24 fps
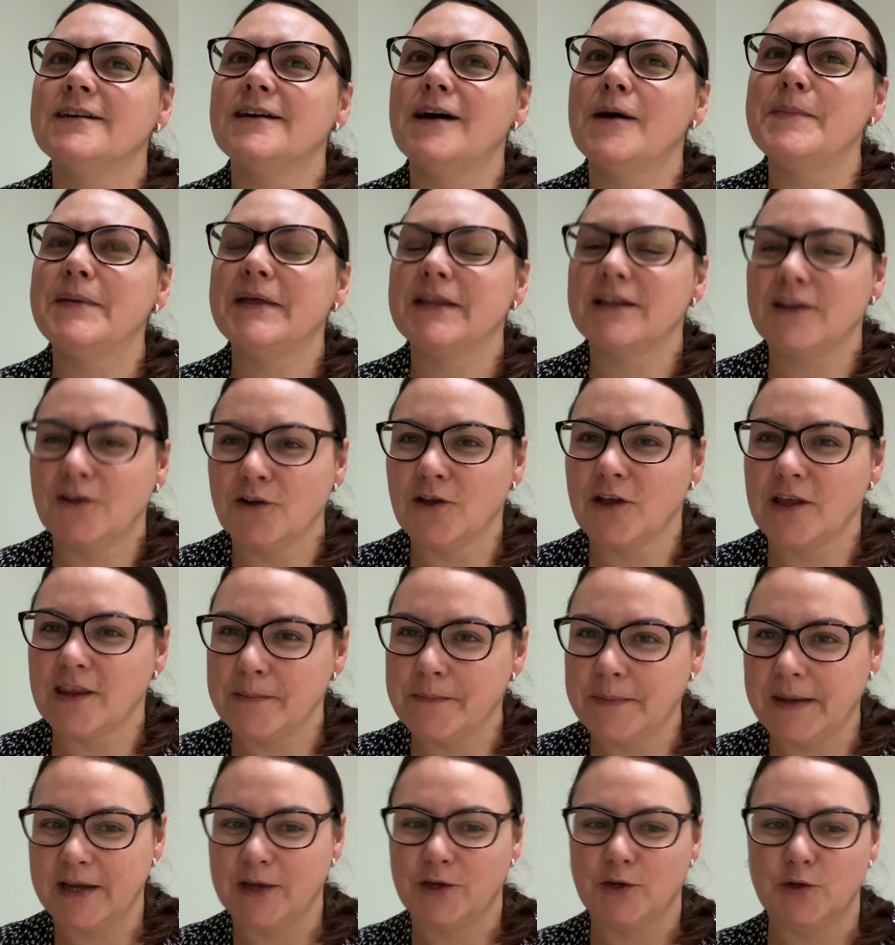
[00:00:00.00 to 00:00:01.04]
a bit longer than
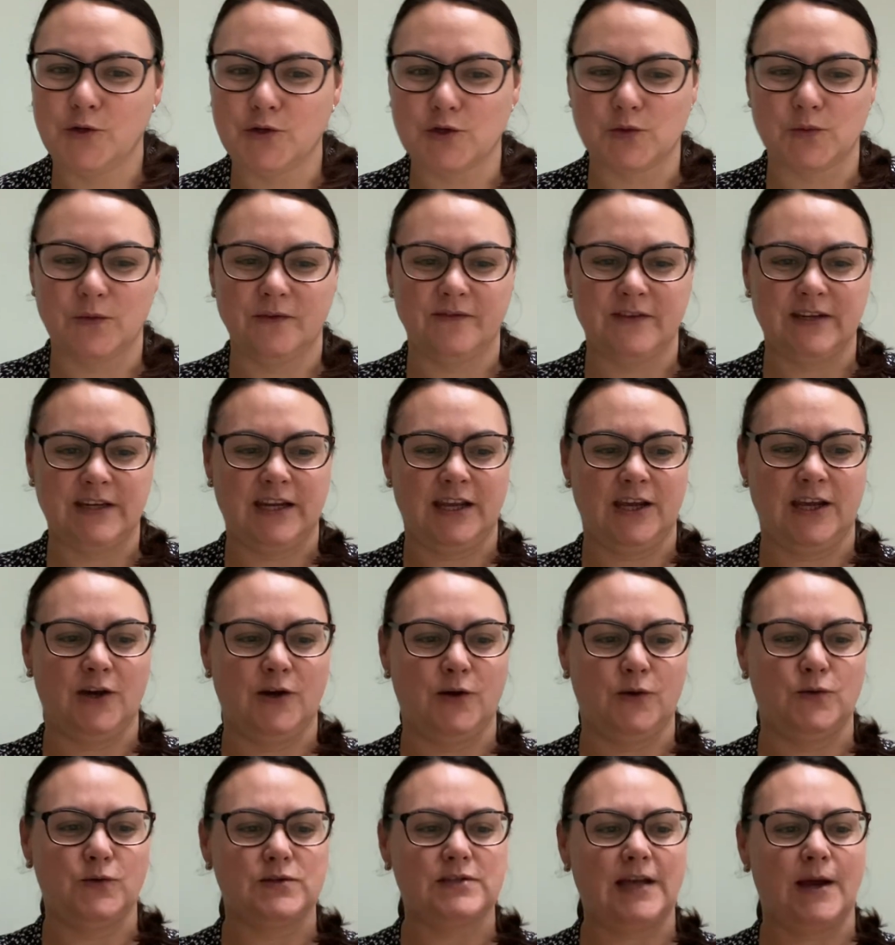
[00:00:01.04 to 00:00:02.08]
my usual
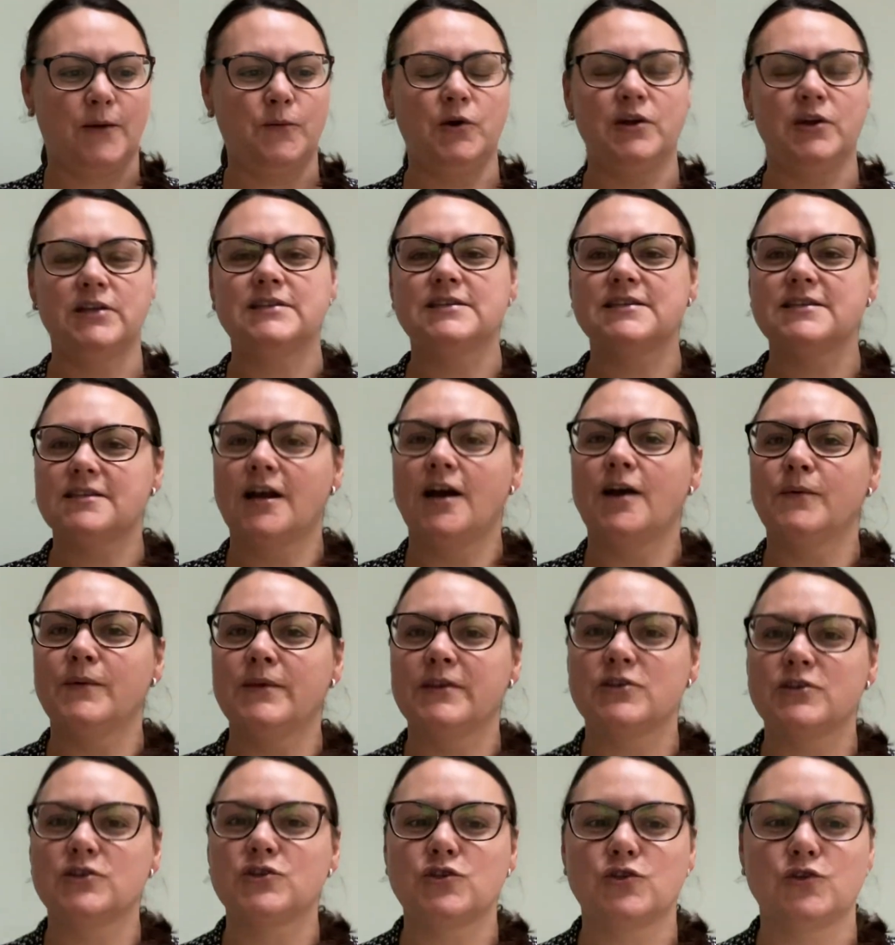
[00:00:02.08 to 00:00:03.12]
videos. I want to start with
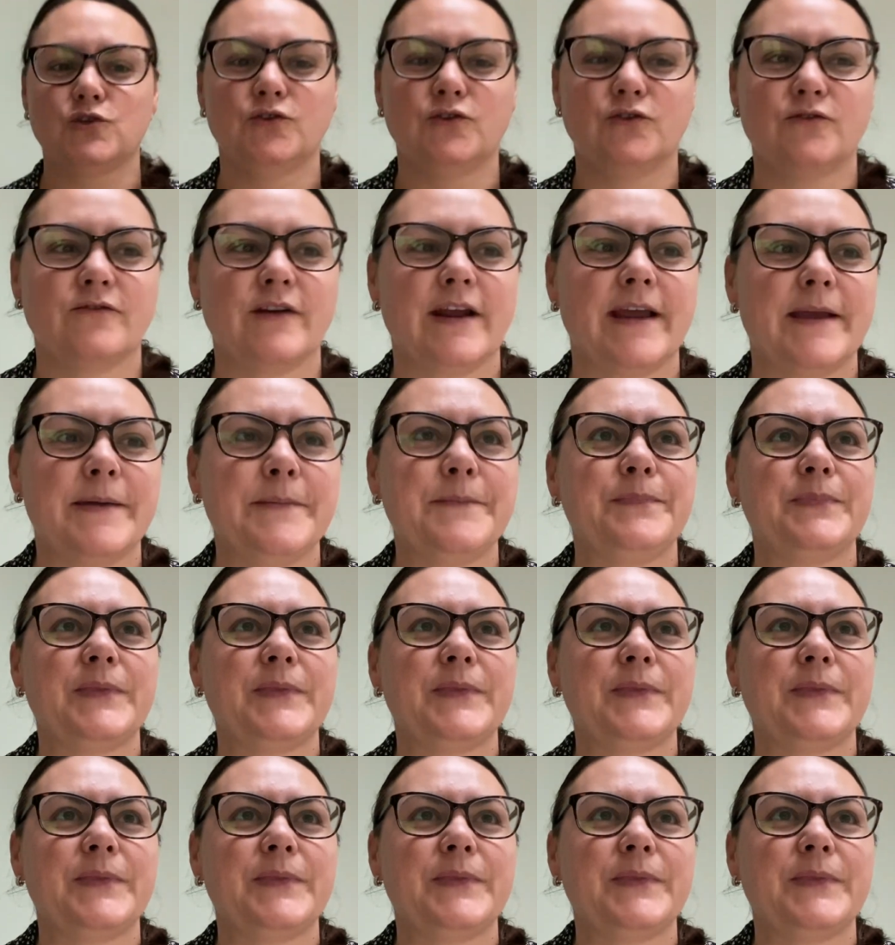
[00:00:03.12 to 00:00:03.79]
a story.